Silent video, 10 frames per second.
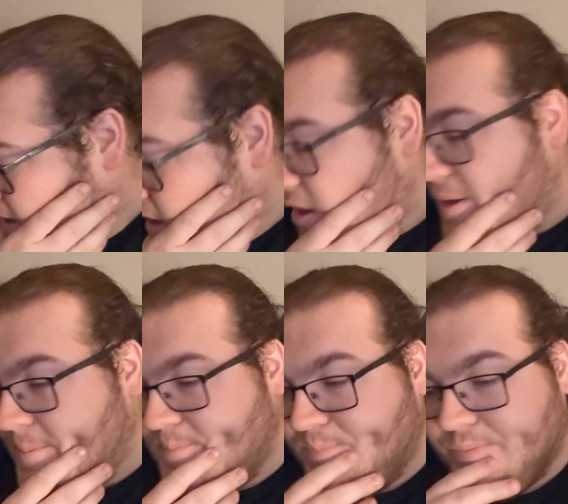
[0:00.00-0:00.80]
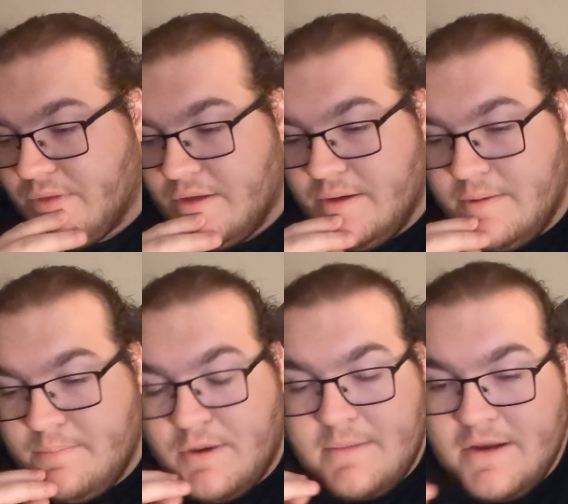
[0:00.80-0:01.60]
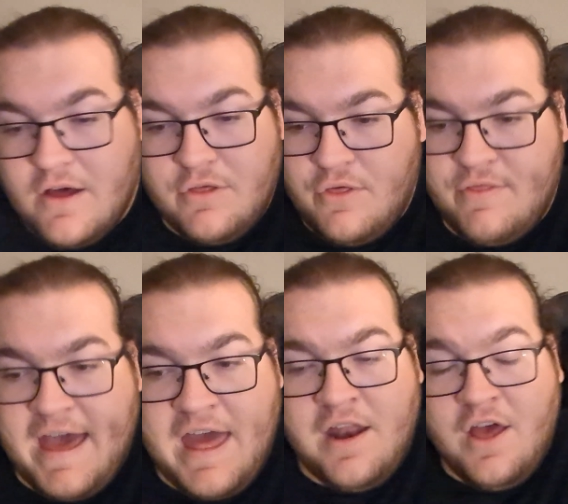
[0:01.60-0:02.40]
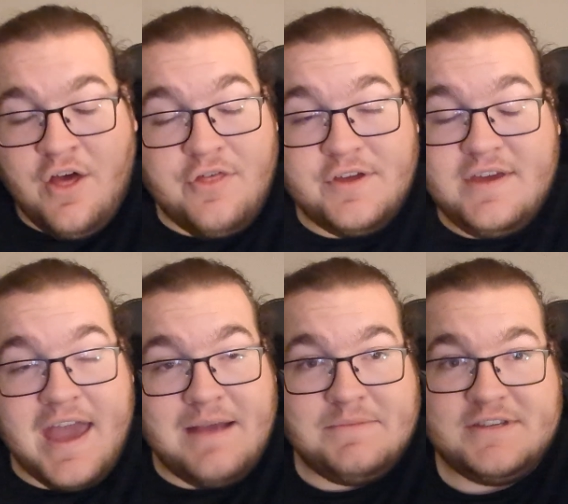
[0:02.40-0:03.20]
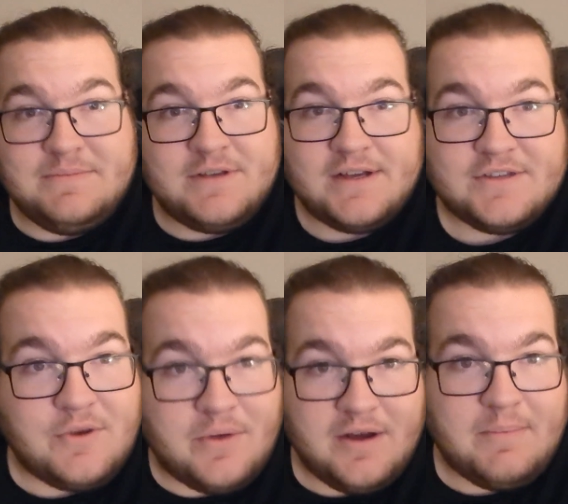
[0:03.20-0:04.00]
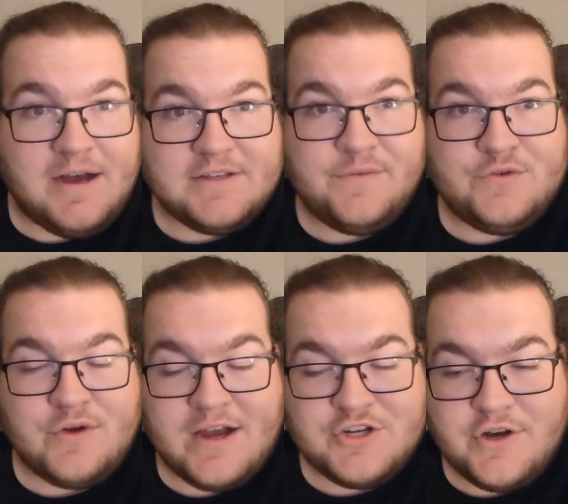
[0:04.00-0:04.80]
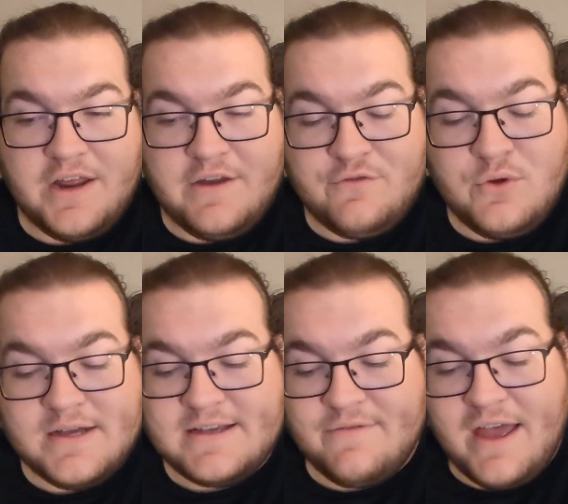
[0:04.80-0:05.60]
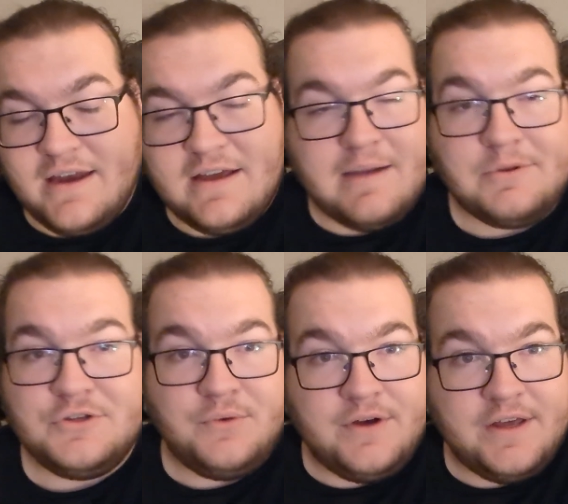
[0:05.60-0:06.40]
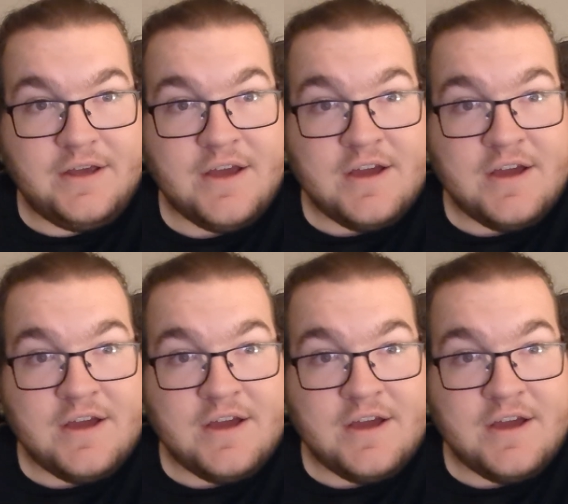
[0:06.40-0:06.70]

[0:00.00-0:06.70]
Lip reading: But I mean, other than that, the game seems like it's going in a positive direction. And if you guys have any opportunity